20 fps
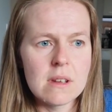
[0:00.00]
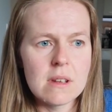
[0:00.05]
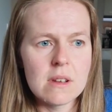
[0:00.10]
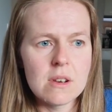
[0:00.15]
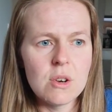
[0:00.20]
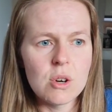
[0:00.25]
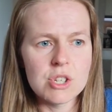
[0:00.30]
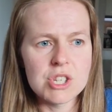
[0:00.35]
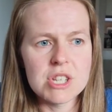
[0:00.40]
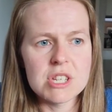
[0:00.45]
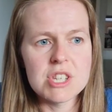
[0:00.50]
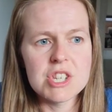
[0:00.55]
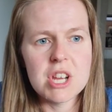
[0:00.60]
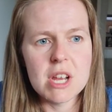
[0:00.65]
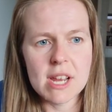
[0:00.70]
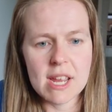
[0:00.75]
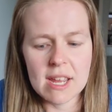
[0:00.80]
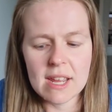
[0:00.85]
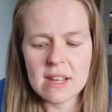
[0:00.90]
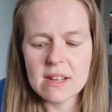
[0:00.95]
Not just
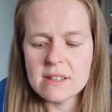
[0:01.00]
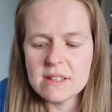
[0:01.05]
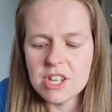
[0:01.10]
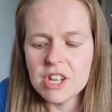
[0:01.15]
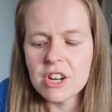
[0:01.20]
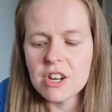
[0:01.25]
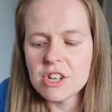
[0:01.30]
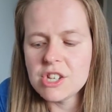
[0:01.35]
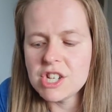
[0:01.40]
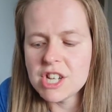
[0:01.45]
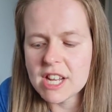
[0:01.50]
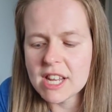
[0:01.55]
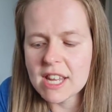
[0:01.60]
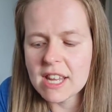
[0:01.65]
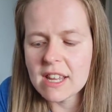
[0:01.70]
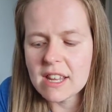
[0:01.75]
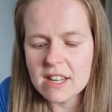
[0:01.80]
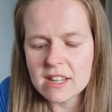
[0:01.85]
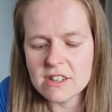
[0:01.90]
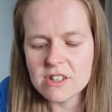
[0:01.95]
checking
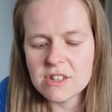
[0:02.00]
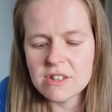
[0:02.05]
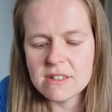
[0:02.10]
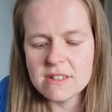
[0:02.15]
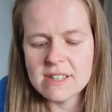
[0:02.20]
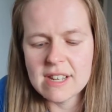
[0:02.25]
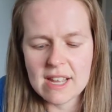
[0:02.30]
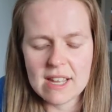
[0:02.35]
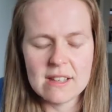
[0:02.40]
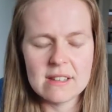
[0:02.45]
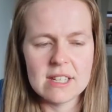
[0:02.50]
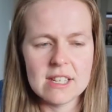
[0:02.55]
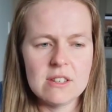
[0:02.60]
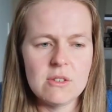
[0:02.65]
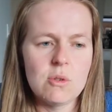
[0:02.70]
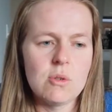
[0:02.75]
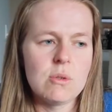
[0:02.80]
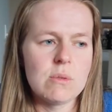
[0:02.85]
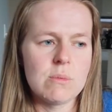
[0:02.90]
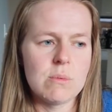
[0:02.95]
in daily
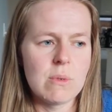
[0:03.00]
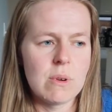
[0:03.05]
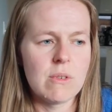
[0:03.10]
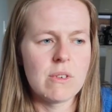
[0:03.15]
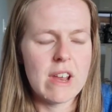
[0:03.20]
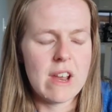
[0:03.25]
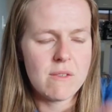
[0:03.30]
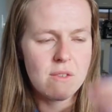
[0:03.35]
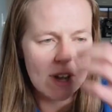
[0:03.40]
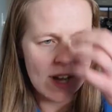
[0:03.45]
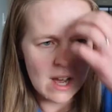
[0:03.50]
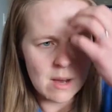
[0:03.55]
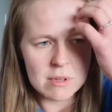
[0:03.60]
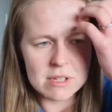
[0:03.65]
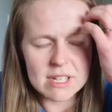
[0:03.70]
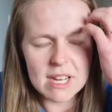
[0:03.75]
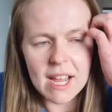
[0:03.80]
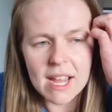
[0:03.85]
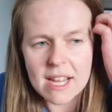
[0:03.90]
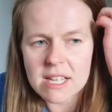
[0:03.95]
or every couple of
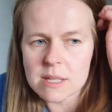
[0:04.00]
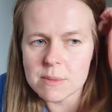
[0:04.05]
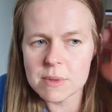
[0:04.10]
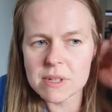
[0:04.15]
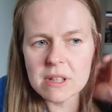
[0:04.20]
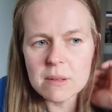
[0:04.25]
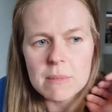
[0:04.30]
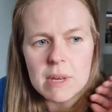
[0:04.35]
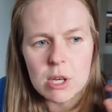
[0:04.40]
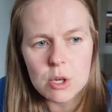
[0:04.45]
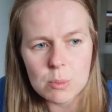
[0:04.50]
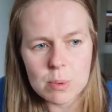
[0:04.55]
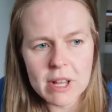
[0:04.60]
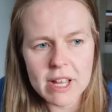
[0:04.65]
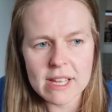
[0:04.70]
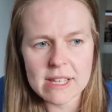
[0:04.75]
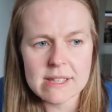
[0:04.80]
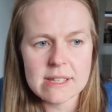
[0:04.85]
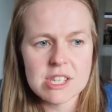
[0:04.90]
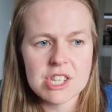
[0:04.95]
days, but the meal
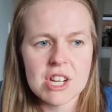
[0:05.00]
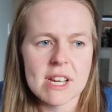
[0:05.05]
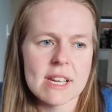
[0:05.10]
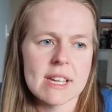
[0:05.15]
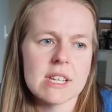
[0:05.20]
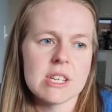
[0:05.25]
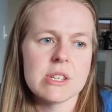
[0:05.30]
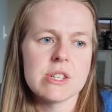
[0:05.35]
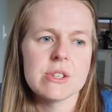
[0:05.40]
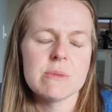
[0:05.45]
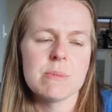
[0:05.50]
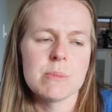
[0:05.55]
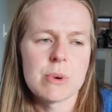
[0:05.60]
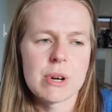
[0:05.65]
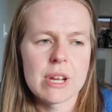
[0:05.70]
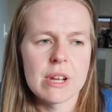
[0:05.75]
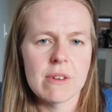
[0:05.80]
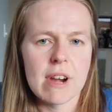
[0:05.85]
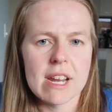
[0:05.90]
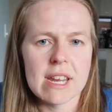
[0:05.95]
plans changed
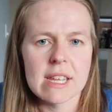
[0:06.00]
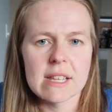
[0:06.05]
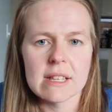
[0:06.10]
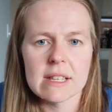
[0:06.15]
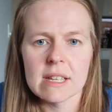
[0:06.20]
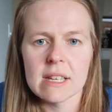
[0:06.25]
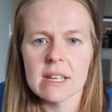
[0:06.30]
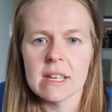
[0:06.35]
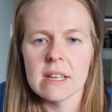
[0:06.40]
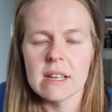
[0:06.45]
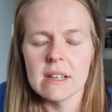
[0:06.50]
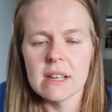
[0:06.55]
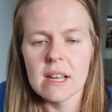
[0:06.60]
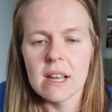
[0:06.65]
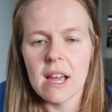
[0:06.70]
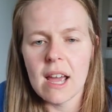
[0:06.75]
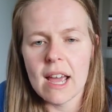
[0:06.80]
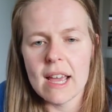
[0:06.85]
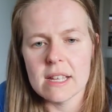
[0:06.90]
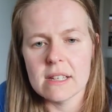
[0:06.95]
pretty regularly,
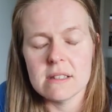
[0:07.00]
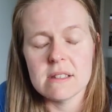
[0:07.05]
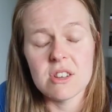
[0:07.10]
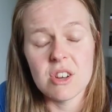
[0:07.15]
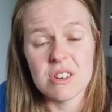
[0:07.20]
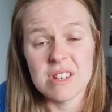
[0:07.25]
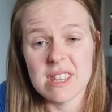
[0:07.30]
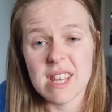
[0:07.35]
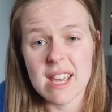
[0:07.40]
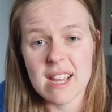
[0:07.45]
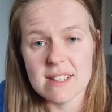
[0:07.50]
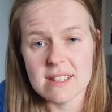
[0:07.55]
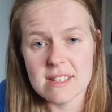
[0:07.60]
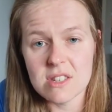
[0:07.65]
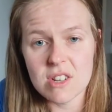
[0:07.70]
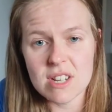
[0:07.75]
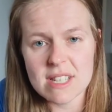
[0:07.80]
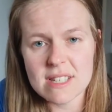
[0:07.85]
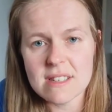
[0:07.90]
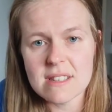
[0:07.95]
and so did the
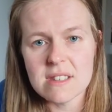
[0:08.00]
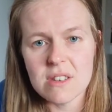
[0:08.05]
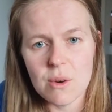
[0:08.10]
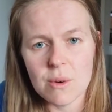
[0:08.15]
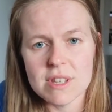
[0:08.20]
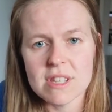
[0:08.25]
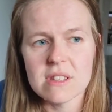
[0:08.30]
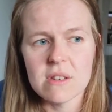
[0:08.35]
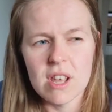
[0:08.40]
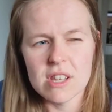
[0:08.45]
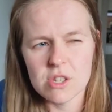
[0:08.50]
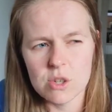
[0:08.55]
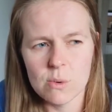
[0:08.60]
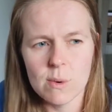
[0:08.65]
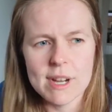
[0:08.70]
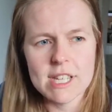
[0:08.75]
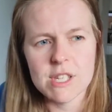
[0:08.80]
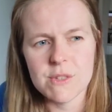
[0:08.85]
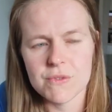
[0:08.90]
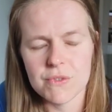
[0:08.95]
exercises. So it's
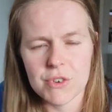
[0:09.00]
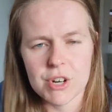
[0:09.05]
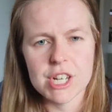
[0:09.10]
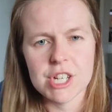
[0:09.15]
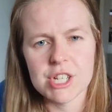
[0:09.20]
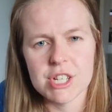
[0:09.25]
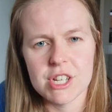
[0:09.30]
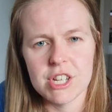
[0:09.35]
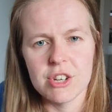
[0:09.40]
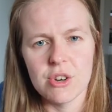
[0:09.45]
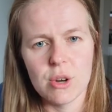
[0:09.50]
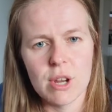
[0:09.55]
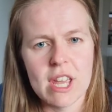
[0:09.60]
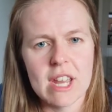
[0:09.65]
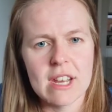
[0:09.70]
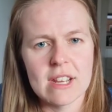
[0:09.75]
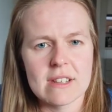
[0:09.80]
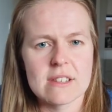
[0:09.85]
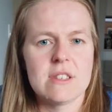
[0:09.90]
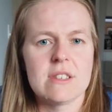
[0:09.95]
always fresh. You're not
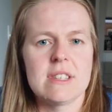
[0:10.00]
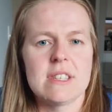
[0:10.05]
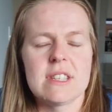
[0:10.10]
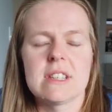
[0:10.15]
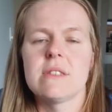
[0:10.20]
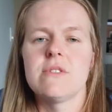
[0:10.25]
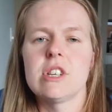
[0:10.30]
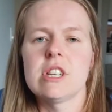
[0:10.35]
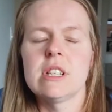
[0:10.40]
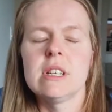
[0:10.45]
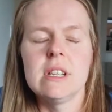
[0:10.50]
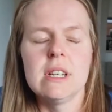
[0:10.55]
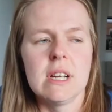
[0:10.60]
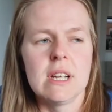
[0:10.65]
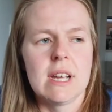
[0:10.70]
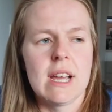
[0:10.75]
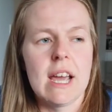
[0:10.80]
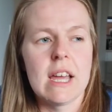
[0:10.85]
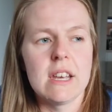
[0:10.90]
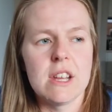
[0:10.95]
getting sick of it.
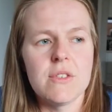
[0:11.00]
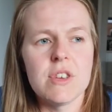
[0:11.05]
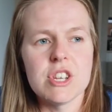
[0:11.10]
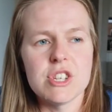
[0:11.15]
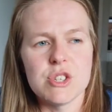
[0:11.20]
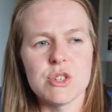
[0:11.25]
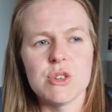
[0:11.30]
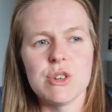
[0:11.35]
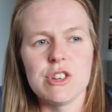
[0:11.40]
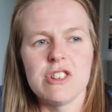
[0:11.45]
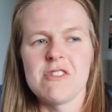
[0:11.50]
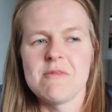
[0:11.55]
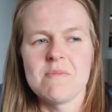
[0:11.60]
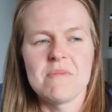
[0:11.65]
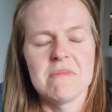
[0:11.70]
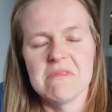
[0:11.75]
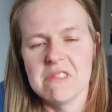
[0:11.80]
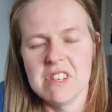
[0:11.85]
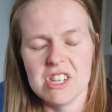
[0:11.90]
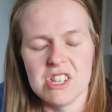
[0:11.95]
And if you do,
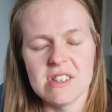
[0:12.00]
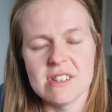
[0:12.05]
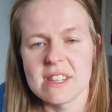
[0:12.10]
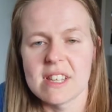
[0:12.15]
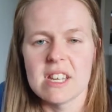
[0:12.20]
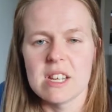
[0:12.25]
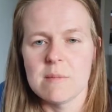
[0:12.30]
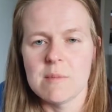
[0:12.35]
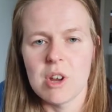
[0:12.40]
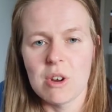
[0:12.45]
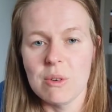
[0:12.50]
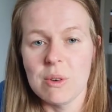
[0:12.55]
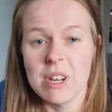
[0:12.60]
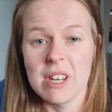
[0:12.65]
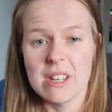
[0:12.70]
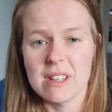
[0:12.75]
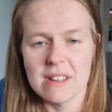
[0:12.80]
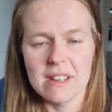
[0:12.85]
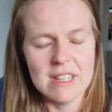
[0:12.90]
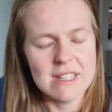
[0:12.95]
you just let him know
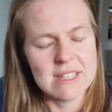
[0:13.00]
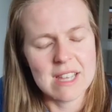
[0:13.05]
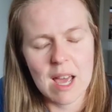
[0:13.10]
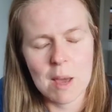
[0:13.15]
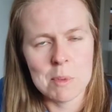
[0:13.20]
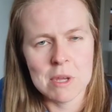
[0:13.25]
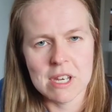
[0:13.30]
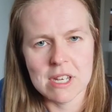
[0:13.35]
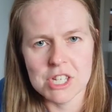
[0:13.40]
and he's happy to